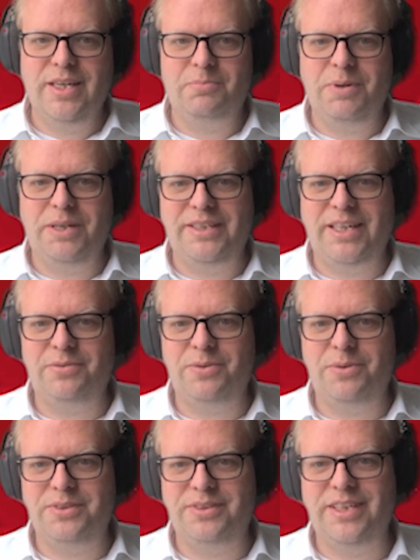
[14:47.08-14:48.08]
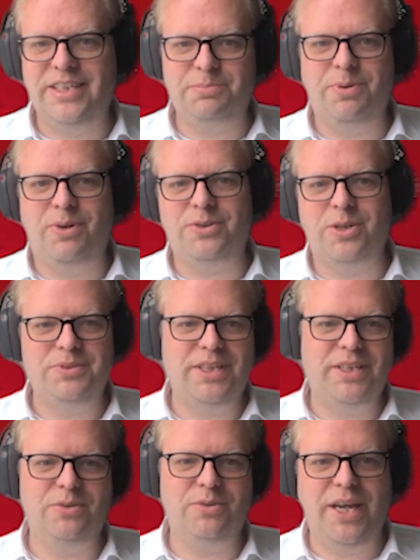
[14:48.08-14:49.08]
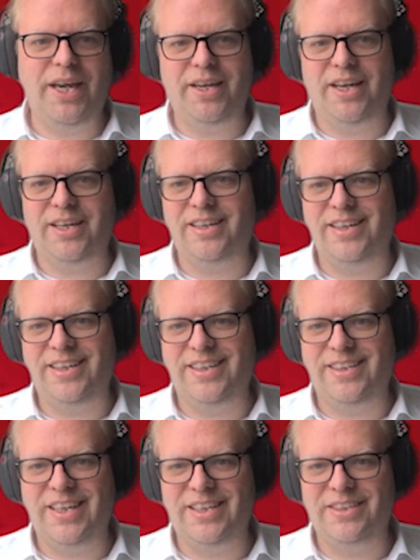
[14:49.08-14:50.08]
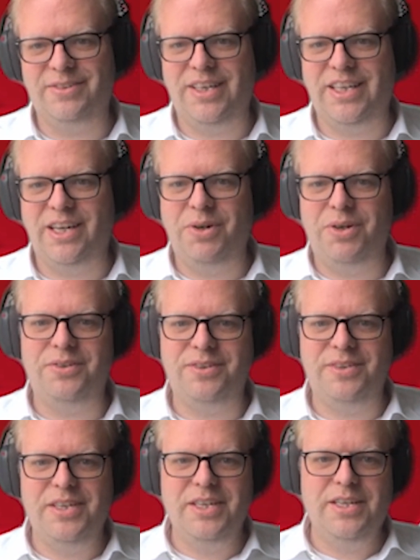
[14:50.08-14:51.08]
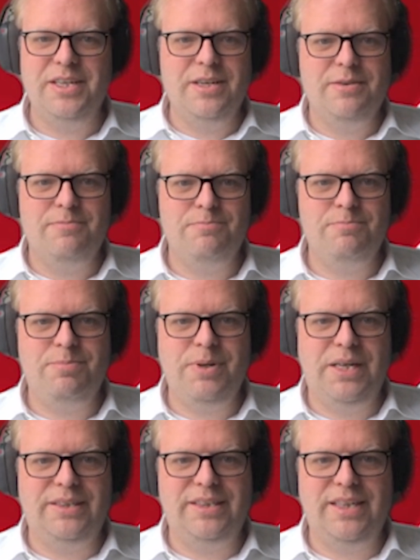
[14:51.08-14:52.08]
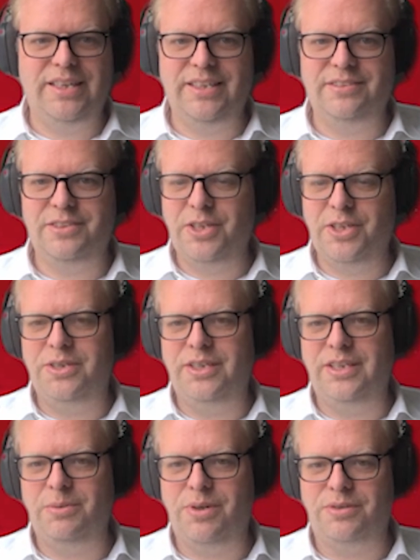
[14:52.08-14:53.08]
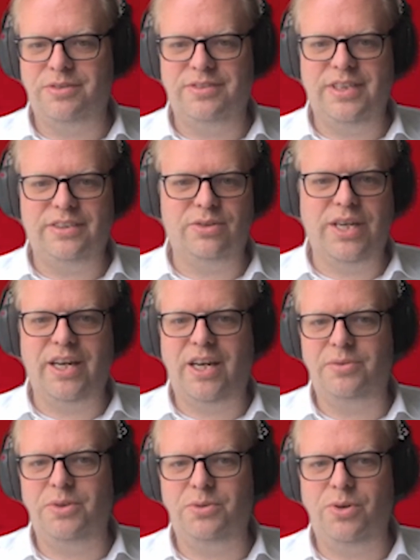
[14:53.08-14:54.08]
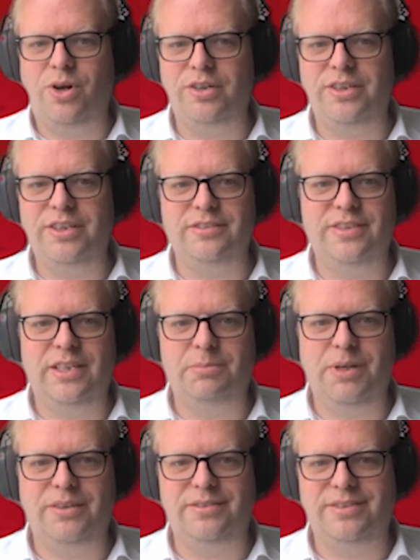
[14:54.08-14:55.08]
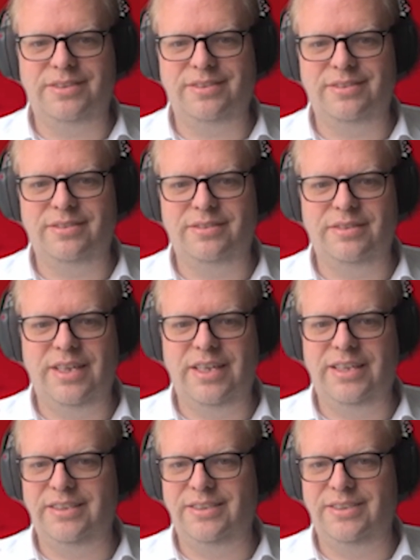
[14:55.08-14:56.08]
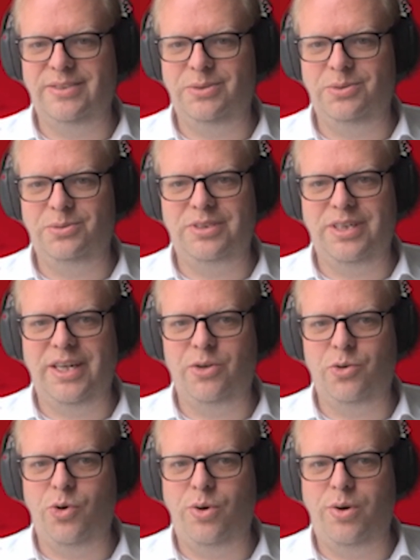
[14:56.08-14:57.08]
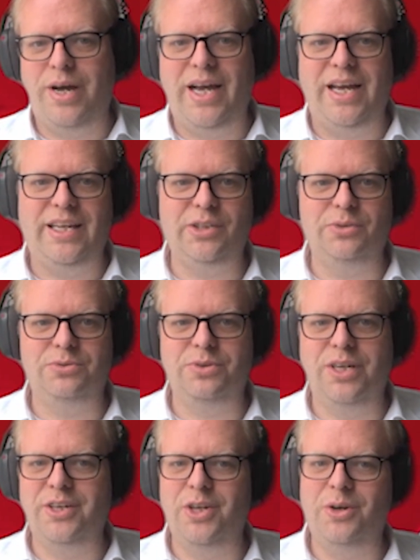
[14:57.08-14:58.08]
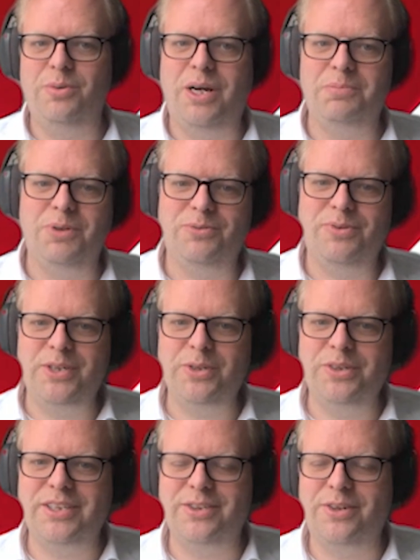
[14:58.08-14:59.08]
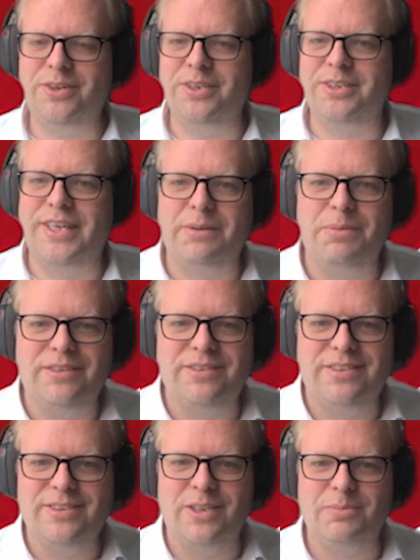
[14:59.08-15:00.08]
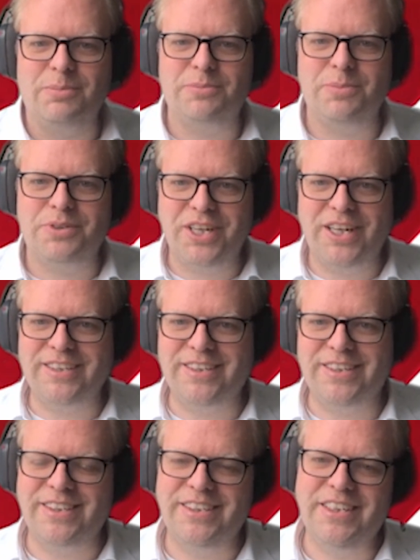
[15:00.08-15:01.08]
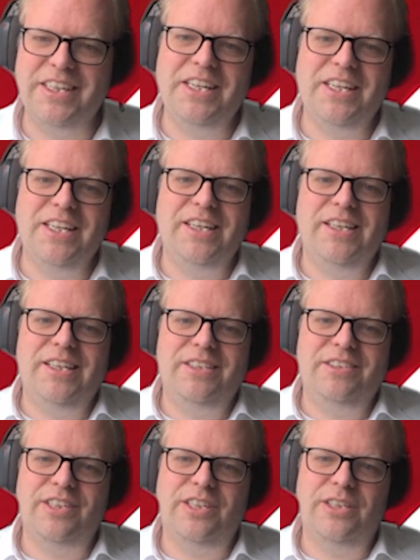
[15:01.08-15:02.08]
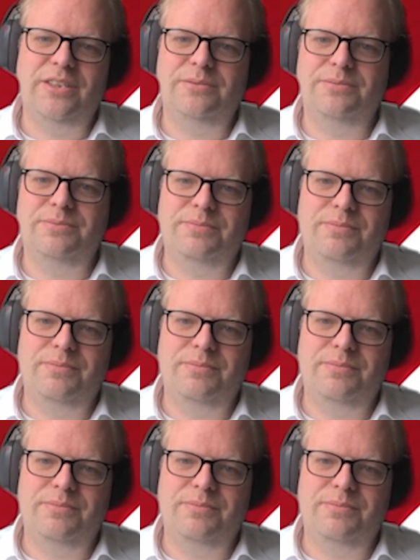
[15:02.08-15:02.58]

But then, of course, next part comes in, okay, I can click and get anything I want. But then the security team comes and says, okay, how did you harden this database? and you say, "Oh, I don't really know. I'm not very good at pardoning databases. It's not my specialty." So